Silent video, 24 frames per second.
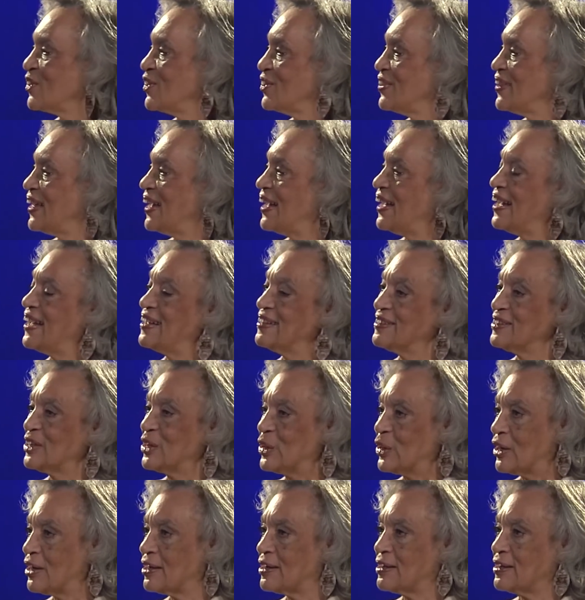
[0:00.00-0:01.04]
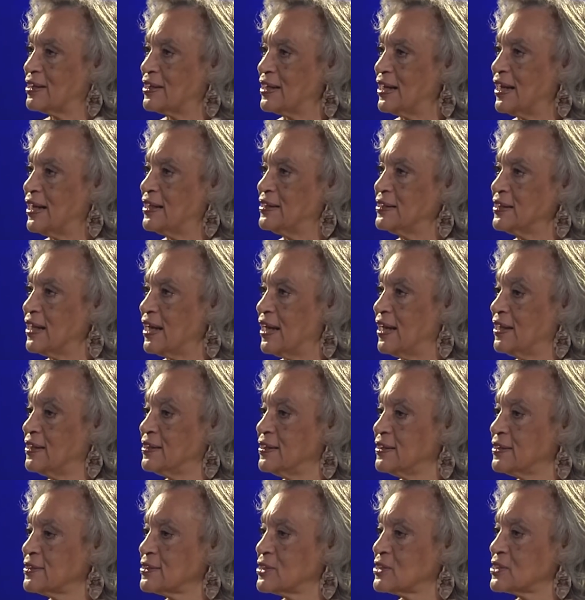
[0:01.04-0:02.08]
That and
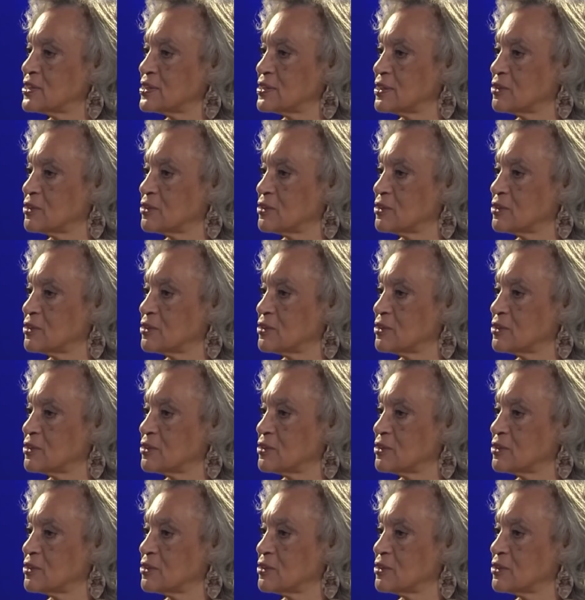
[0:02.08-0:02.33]
it's